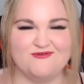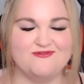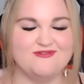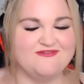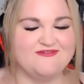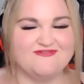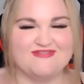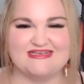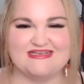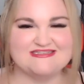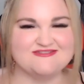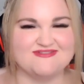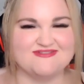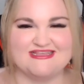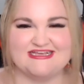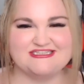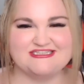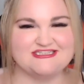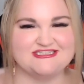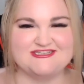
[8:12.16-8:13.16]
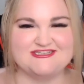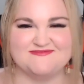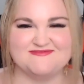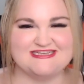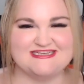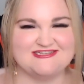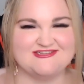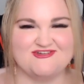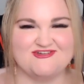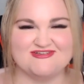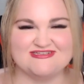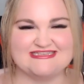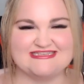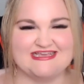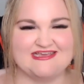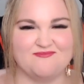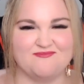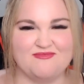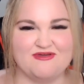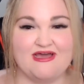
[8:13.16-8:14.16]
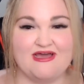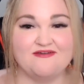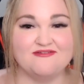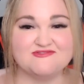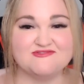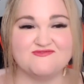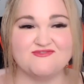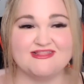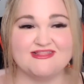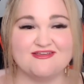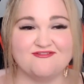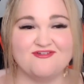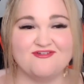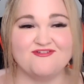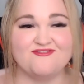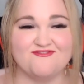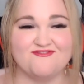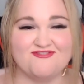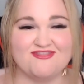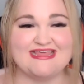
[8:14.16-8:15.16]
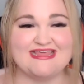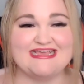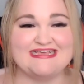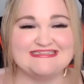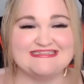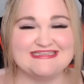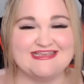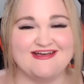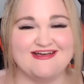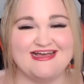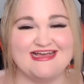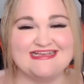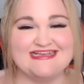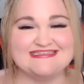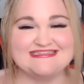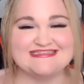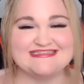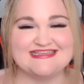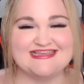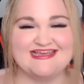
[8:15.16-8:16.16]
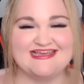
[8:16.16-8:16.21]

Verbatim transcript: All of these relationships are toxic, but I was really rooting for these guys.